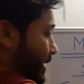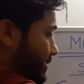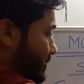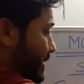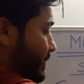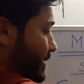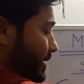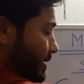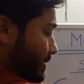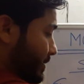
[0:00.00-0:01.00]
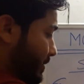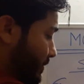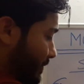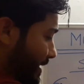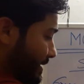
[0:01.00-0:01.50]
xy plane,
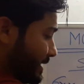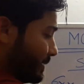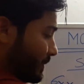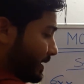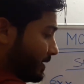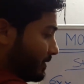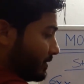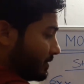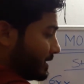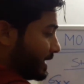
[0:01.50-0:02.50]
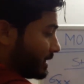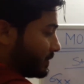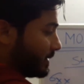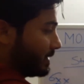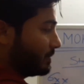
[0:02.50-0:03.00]
yz plane or
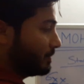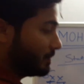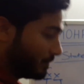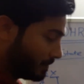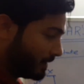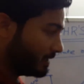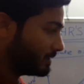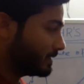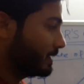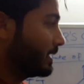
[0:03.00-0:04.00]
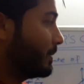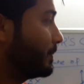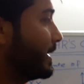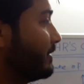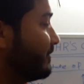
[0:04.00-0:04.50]
zx plane. Means
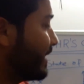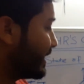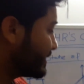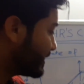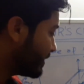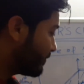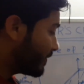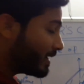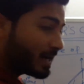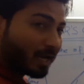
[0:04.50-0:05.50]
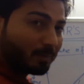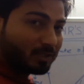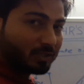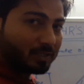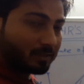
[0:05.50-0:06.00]
by vanishing one
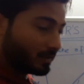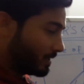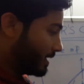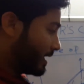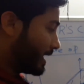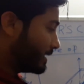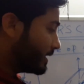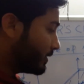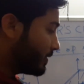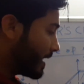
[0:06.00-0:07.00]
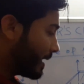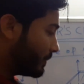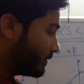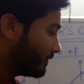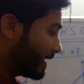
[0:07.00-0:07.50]
dimension, either you
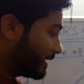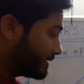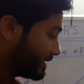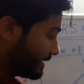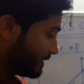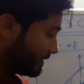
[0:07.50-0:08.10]
have to vanish